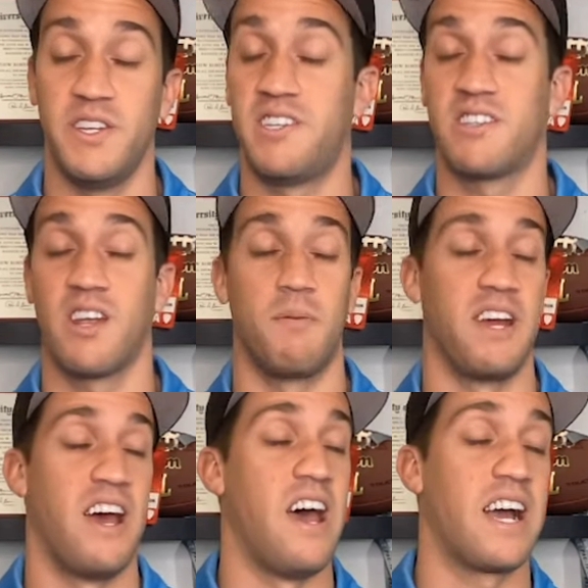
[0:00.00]
is going to be
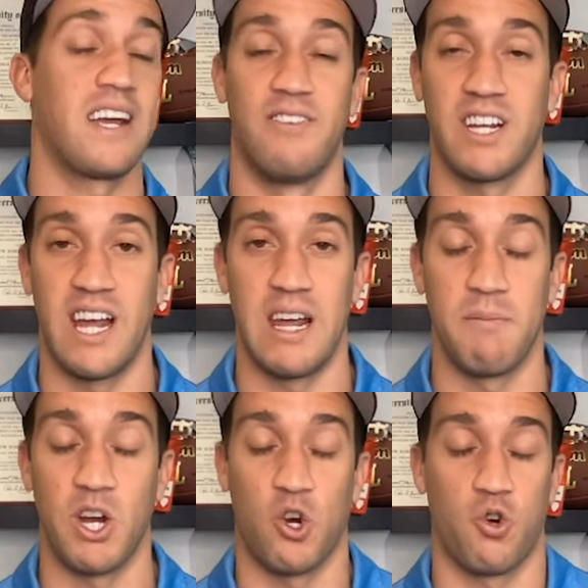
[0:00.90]
a heck of a game.
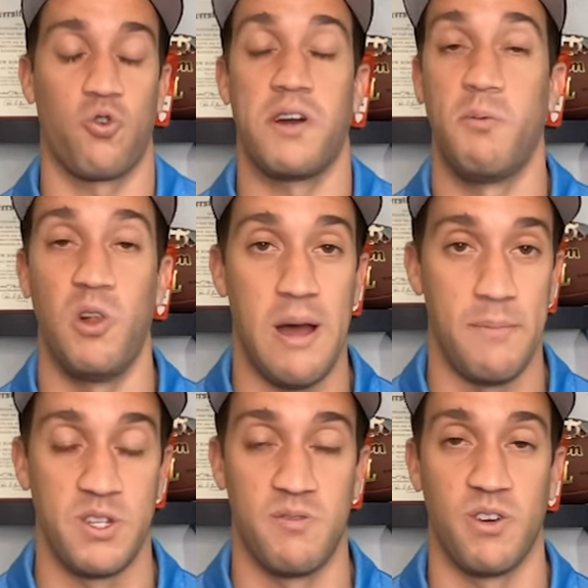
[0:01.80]
Incredible
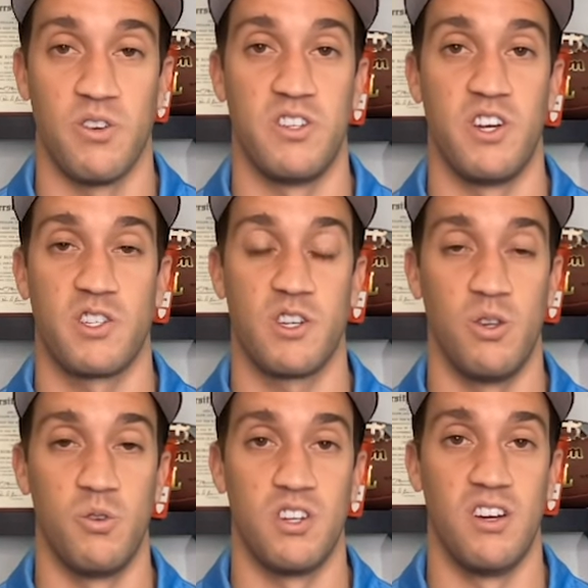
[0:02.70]
atmosphere in
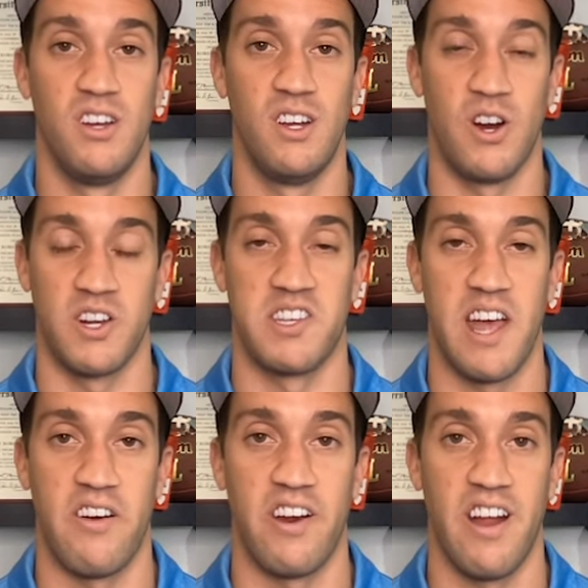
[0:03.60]
Tuscaloosa on a
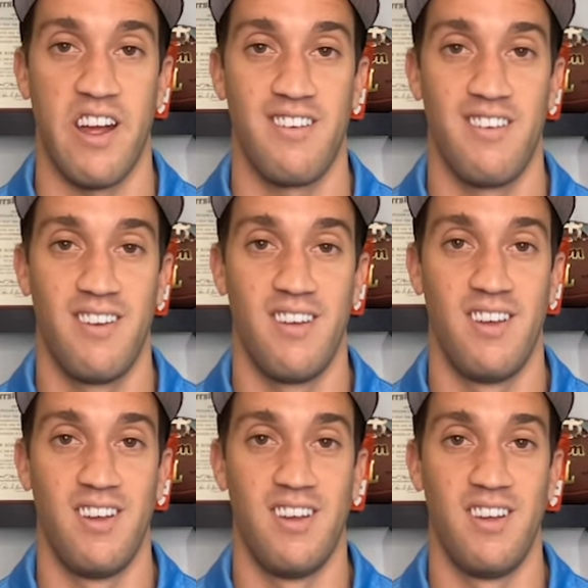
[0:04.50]
Saturday night.
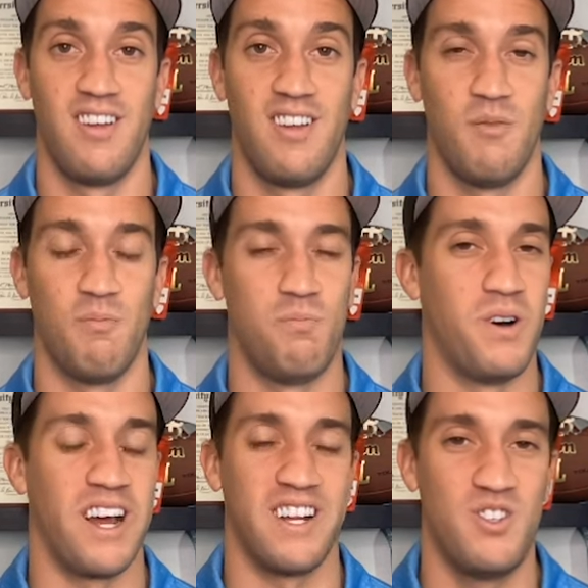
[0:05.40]

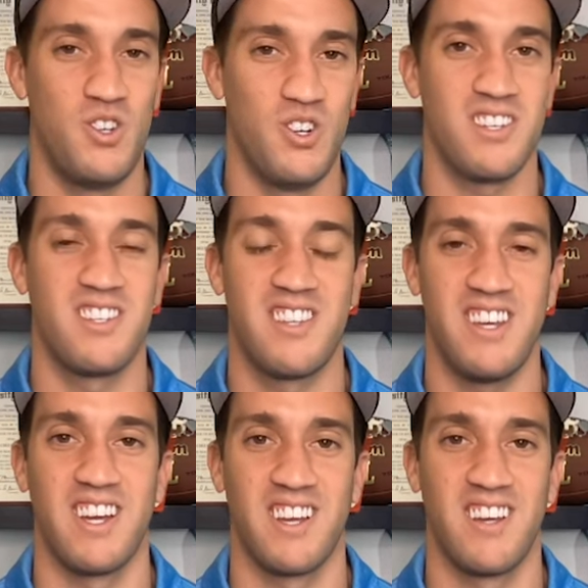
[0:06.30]
But I just
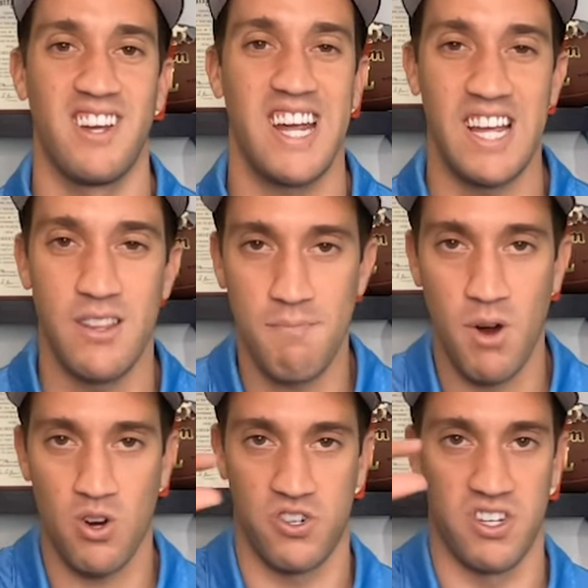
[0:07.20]
think in the
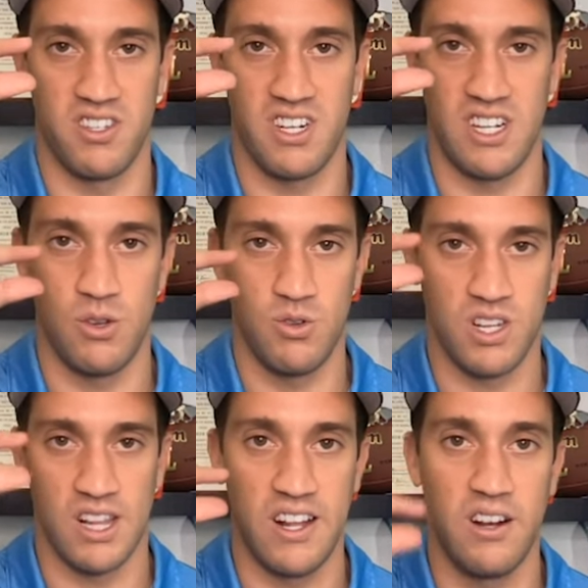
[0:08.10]
margins, in those
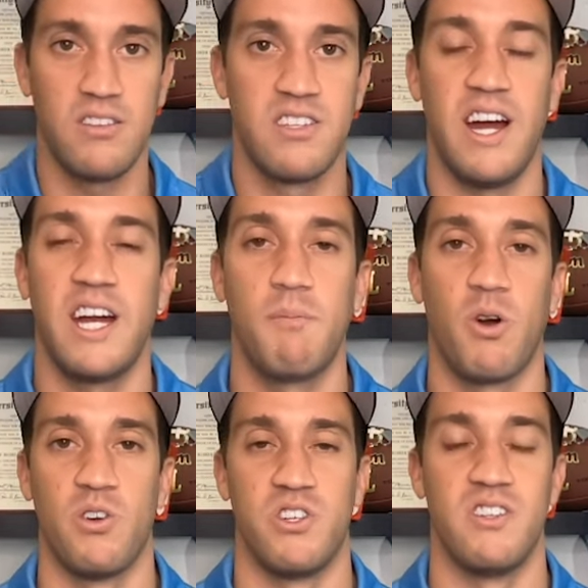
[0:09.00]
little tiny
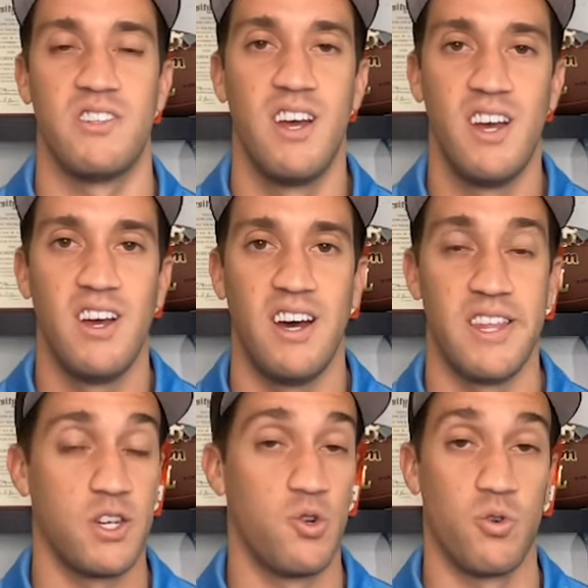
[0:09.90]
margins, I
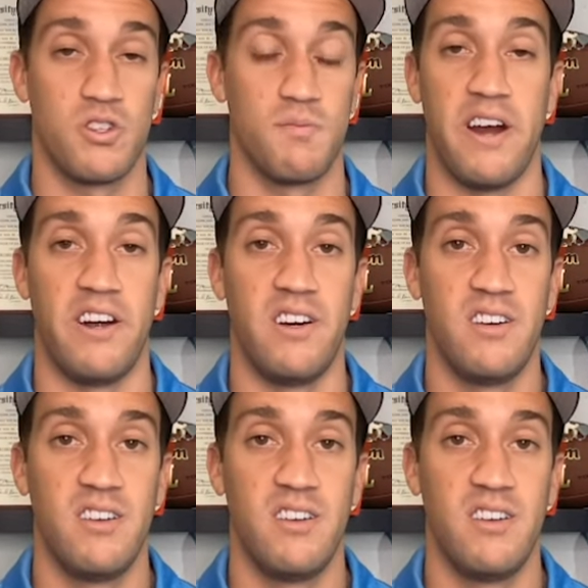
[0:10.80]
think Georgia's better.